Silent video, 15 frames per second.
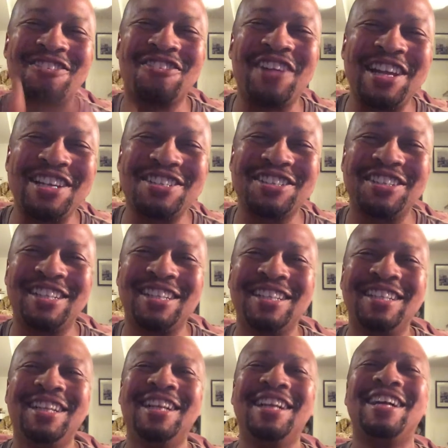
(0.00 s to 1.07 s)

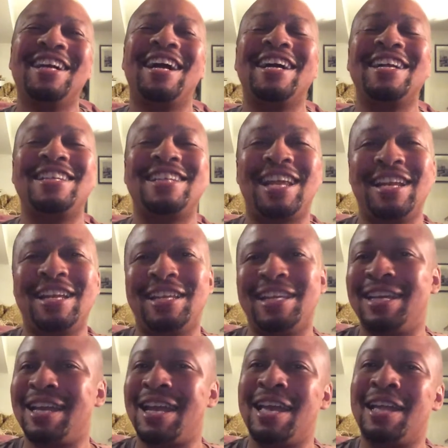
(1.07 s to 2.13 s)
racial
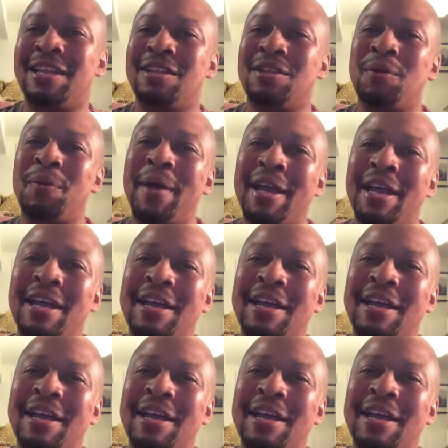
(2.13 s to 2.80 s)
identity and the way